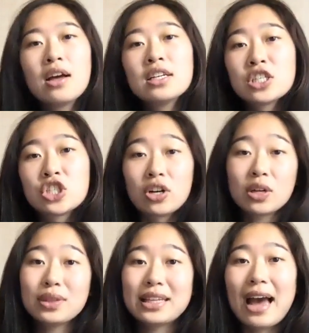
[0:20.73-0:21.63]
Starting
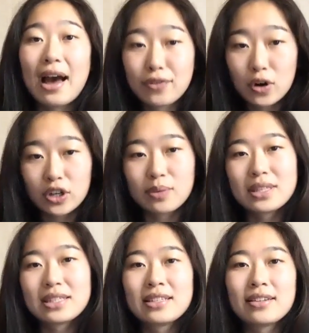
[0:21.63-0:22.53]
with the AF
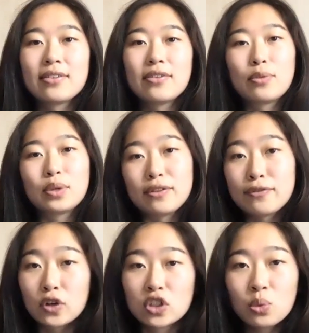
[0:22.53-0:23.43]
arguments, with the
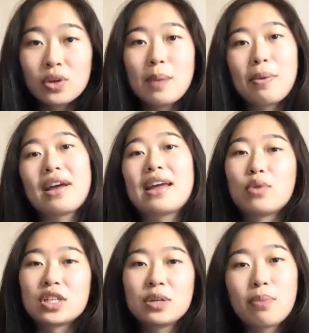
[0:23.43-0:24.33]
first one about a
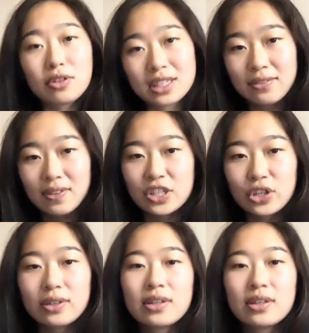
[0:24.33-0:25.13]
Russian Baltic invasion.